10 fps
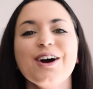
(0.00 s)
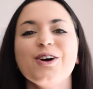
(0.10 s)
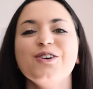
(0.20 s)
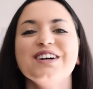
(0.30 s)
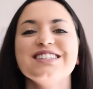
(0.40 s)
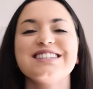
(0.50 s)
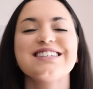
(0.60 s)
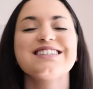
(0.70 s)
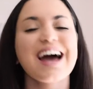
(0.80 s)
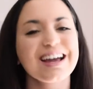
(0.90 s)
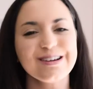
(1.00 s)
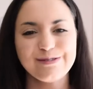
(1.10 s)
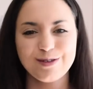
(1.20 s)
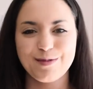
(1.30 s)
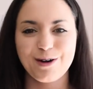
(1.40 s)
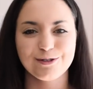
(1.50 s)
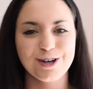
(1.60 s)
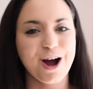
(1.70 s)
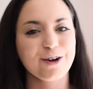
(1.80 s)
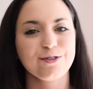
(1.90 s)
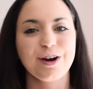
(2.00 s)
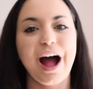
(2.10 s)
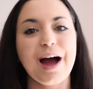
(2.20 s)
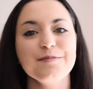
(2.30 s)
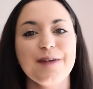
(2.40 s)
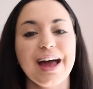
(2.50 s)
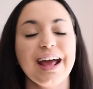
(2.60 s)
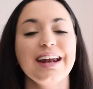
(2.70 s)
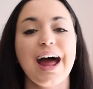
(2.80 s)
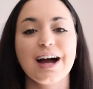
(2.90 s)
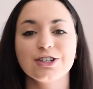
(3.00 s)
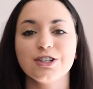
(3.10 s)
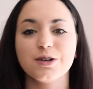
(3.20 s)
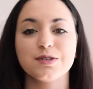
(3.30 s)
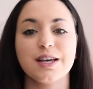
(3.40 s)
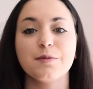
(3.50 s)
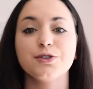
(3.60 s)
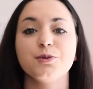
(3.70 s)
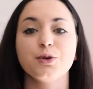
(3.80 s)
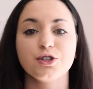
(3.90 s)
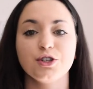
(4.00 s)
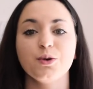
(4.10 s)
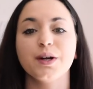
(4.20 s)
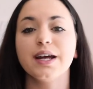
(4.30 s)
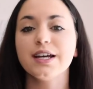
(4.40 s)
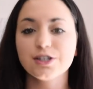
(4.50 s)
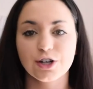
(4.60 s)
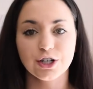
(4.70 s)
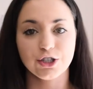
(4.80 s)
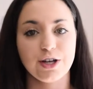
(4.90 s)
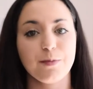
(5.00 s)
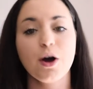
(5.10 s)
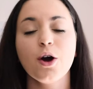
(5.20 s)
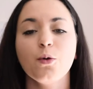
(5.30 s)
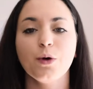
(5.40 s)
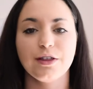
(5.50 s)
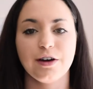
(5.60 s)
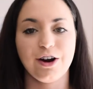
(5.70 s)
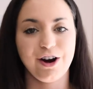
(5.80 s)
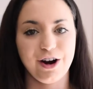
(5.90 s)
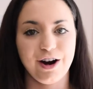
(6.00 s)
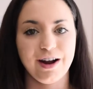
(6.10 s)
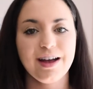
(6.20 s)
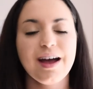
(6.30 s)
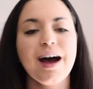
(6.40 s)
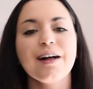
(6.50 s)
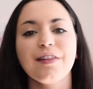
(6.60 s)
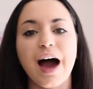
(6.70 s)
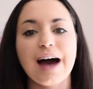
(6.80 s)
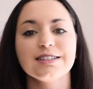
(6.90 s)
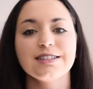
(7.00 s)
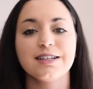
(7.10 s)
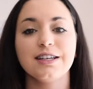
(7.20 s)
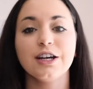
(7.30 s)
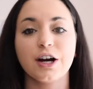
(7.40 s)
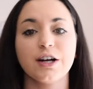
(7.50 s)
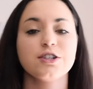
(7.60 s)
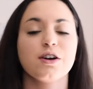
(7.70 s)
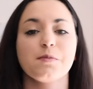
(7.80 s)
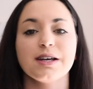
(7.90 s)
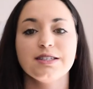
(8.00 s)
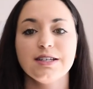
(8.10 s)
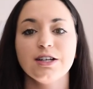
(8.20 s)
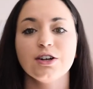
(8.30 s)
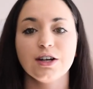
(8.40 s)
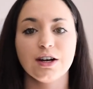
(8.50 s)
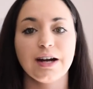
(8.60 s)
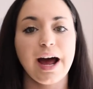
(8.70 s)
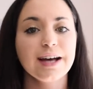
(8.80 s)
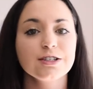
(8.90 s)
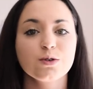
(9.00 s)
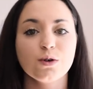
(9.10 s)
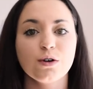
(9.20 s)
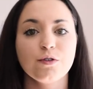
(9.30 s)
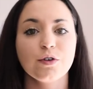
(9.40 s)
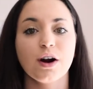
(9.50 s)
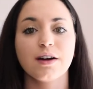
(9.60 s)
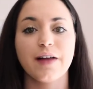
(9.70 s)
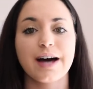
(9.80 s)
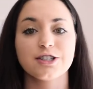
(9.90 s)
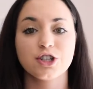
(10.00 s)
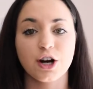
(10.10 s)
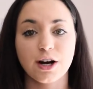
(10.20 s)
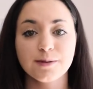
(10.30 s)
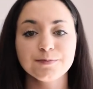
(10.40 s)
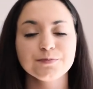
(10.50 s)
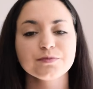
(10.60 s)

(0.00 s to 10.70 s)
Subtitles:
who is the second female photographer I met and actually was able to pursue an internship with her. Last year, during my senior year in high school for our last term,